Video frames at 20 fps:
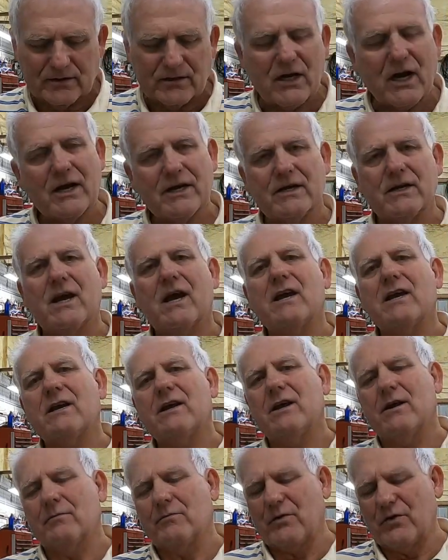
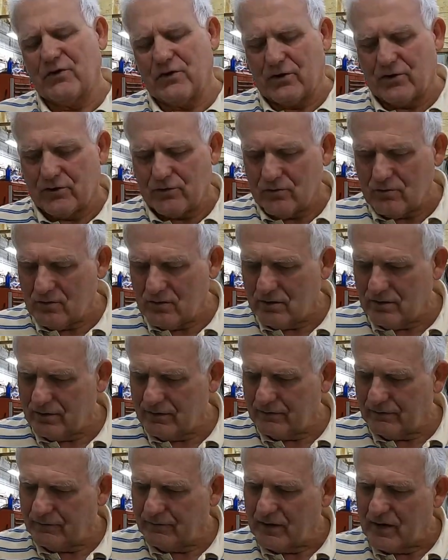Titanium though.
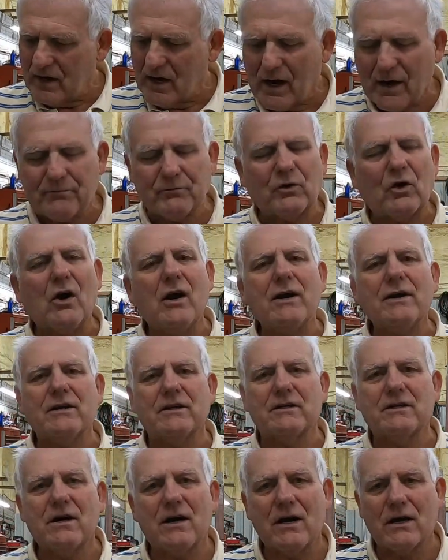I'm trying
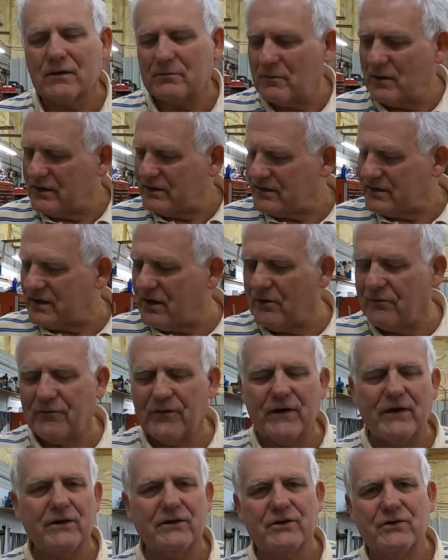to talk
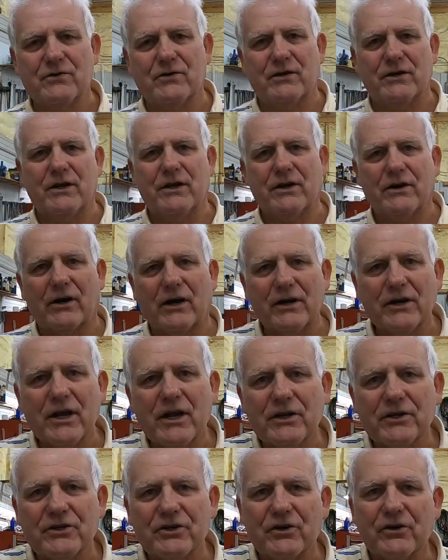myself into it here. I
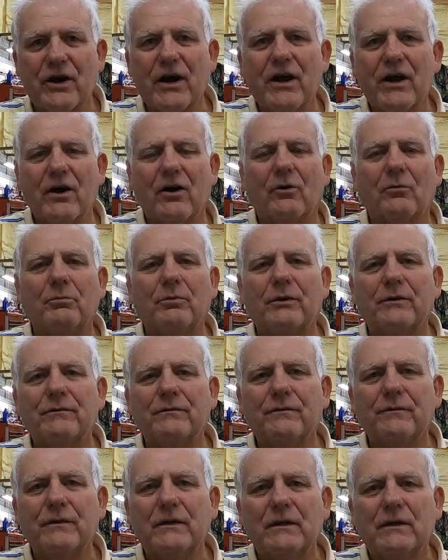need your help.
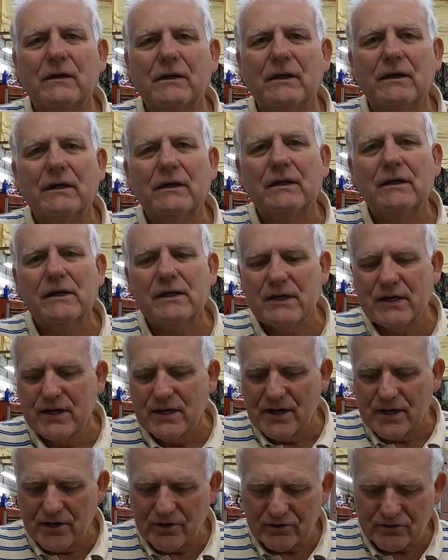
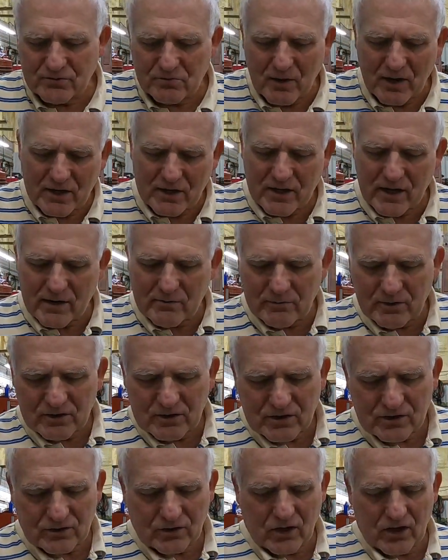Here's my
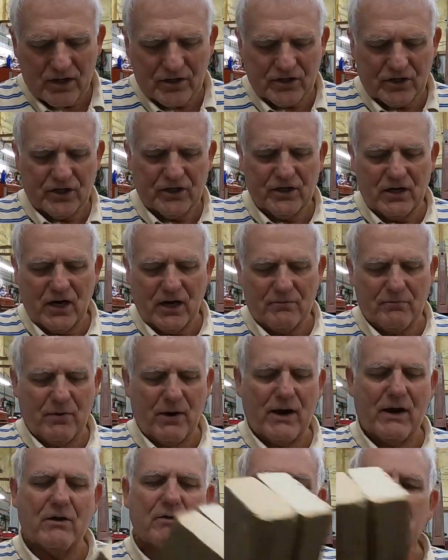demonstration. I
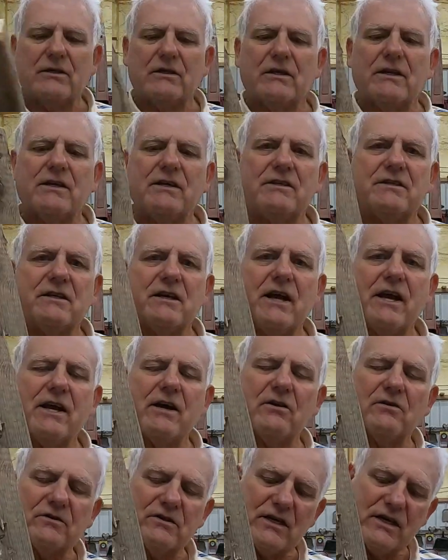pounded these
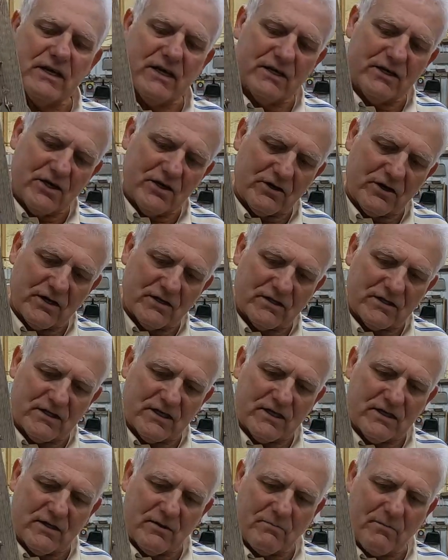nails in. You can
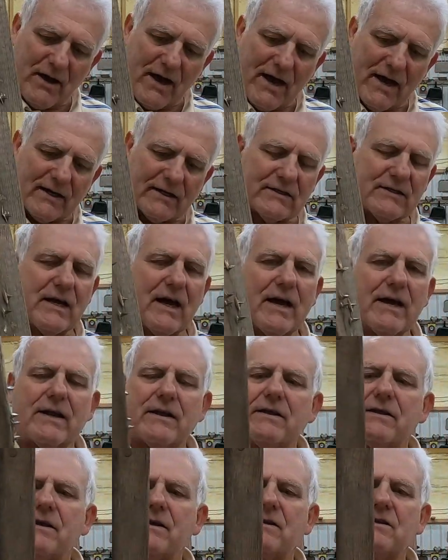see the back side
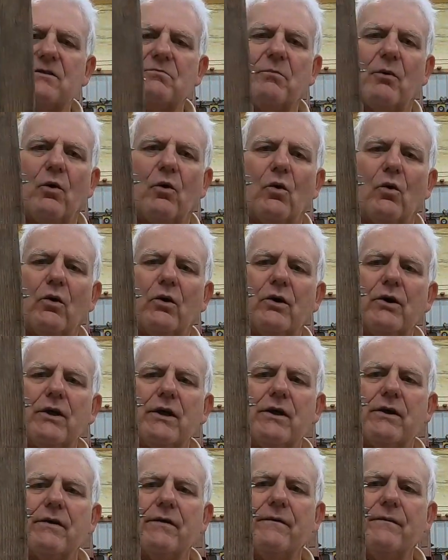of this board.
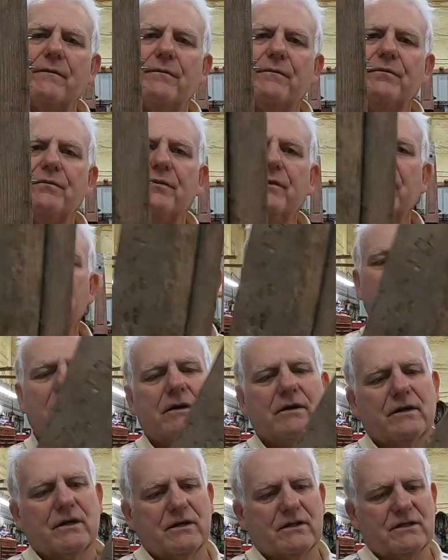
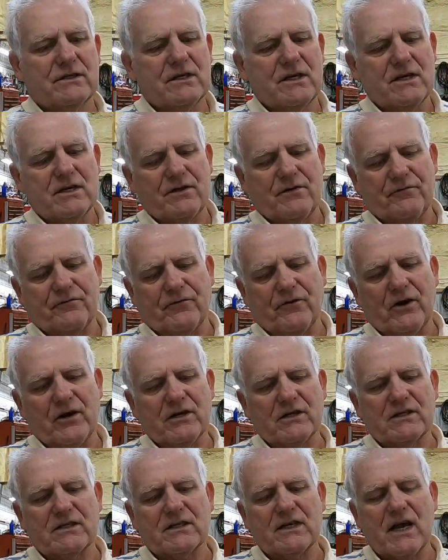You can see the
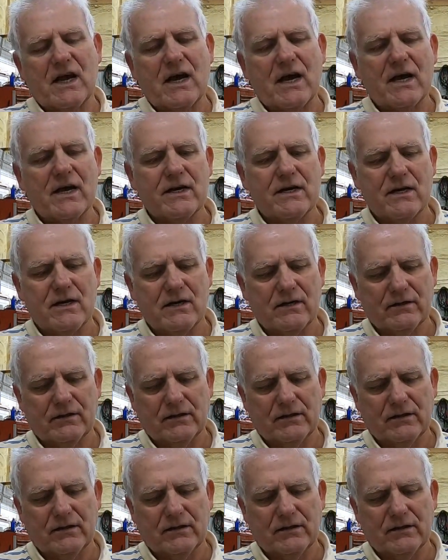front side.